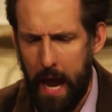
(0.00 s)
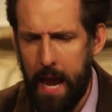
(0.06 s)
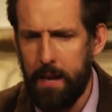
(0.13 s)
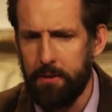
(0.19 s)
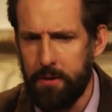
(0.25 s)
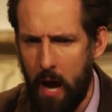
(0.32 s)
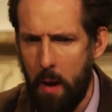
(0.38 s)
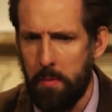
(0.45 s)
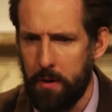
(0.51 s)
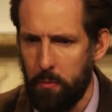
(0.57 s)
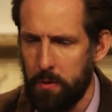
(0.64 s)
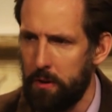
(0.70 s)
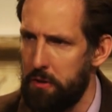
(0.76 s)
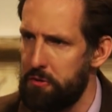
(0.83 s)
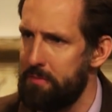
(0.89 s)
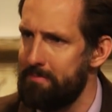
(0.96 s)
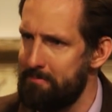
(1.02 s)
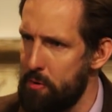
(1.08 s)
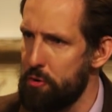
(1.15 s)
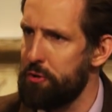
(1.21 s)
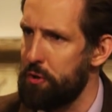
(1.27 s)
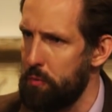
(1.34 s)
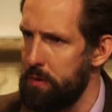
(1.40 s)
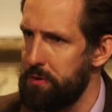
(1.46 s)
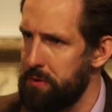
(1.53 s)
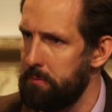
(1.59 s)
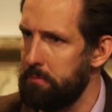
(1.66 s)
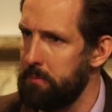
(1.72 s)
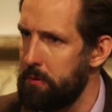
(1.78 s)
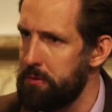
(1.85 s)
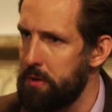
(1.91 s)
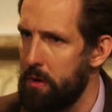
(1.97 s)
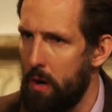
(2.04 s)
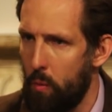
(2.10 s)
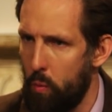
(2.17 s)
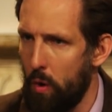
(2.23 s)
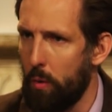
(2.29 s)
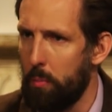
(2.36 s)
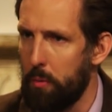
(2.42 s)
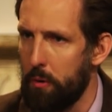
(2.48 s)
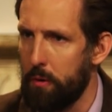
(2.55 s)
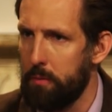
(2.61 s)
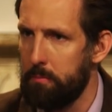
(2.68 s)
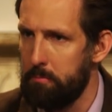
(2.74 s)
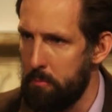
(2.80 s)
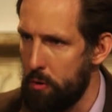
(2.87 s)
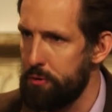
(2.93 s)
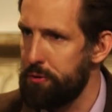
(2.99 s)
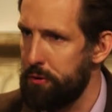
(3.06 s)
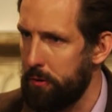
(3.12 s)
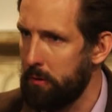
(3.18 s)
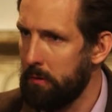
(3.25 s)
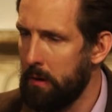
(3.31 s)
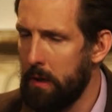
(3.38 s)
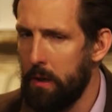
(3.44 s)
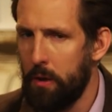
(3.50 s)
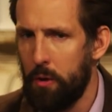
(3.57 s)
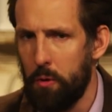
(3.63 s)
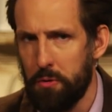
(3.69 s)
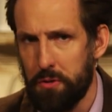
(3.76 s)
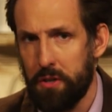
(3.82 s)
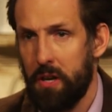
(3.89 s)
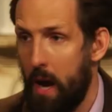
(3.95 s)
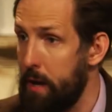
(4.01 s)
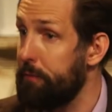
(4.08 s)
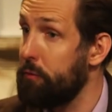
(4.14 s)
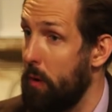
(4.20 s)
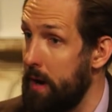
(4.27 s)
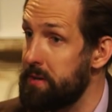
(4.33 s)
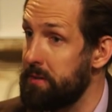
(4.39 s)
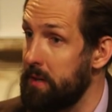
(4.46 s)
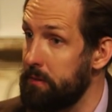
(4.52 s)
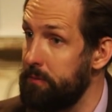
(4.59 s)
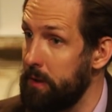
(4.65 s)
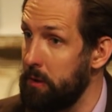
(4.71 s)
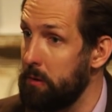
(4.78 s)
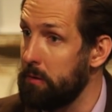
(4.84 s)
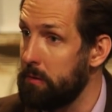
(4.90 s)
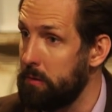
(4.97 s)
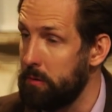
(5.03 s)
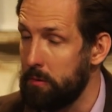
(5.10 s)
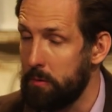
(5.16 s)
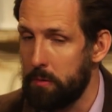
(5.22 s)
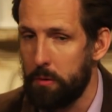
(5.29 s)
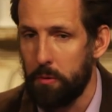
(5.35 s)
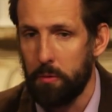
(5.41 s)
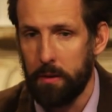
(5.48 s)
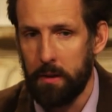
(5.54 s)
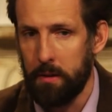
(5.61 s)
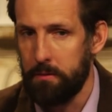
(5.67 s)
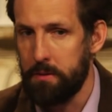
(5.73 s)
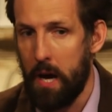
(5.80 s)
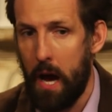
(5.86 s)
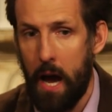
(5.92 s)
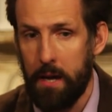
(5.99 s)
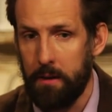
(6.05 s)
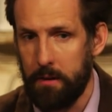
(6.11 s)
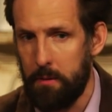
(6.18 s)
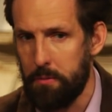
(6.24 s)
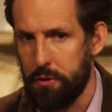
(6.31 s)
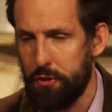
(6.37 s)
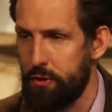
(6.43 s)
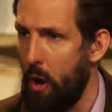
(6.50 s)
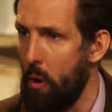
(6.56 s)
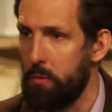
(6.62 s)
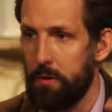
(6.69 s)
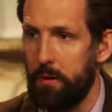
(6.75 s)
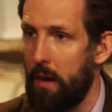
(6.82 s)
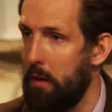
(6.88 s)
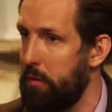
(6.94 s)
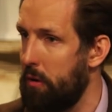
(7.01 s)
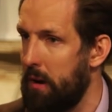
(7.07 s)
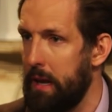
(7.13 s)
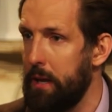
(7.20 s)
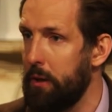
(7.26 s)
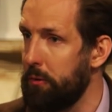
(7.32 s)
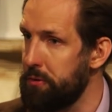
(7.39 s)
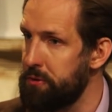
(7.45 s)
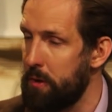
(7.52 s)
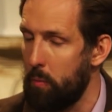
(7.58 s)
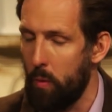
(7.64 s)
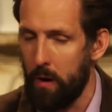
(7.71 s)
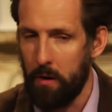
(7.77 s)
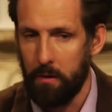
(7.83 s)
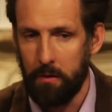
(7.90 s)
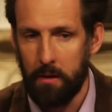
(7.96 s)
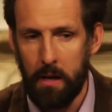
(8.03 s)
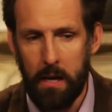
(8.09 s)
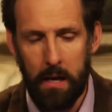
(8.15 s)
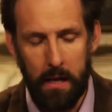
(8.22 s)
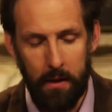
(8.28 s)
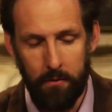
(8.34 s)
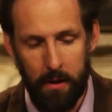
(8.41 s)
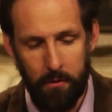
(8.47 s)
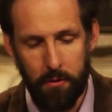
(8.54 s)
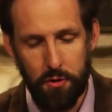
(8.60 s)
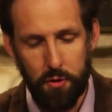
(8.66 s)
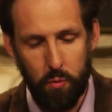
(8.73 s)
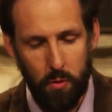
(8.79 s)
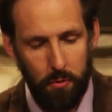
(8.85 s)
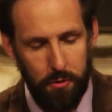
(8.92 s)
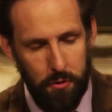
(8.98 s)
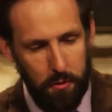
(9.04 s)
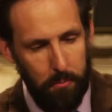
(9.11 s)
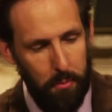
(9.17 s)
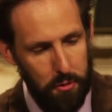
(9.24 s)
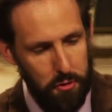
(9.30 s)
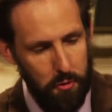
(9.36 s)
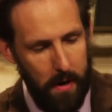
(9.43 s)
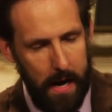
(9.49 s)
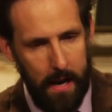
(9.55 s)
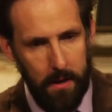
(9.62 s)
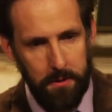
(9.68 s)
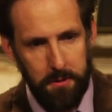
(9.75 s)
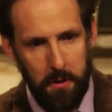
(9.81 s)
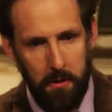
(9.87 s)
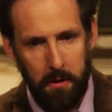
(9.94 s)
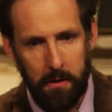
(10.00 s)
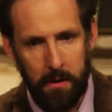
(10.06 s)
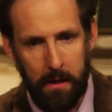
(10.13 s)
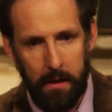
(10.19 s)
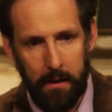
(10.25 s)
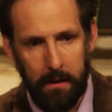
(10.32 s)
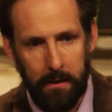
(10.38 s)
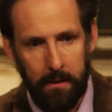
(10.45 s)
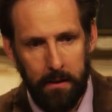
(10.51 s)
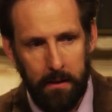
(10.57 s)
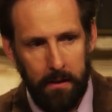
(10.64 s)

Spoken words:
dominant religion, Mercerism. There's a Wilbur Mercer, who's a kind of Christ-like figure who died. He was stoned to death on a hill somewhere. And in this world, you can put your hands on a